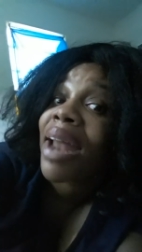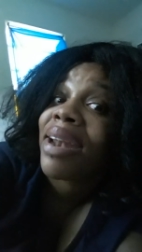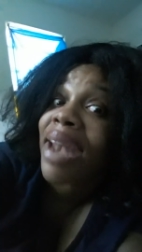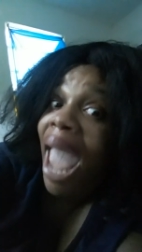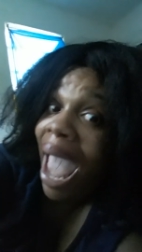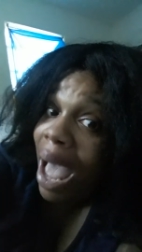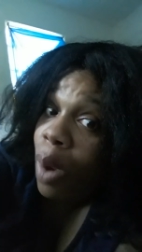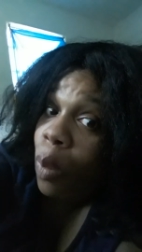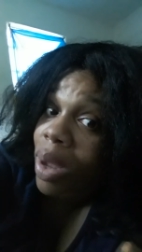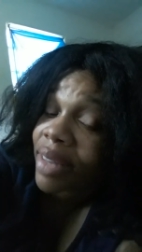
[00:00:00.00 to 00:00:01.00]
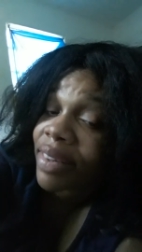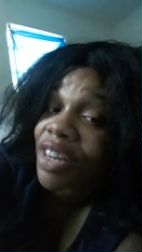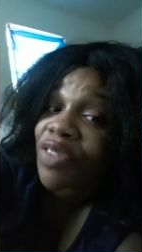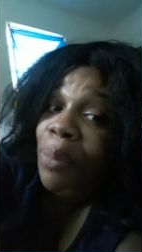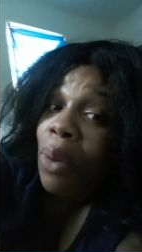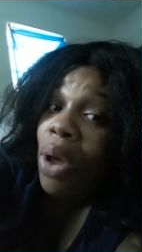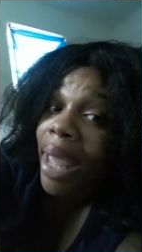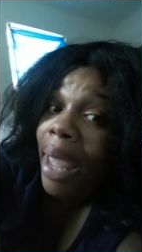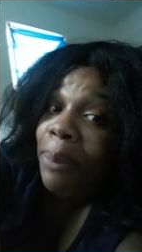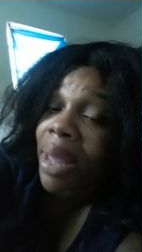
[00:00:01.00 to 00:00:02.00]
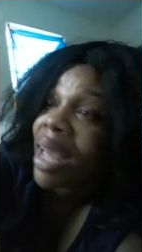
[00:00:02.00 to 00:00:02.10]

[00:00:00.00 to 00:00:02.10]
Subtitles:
Now it's a different ball game.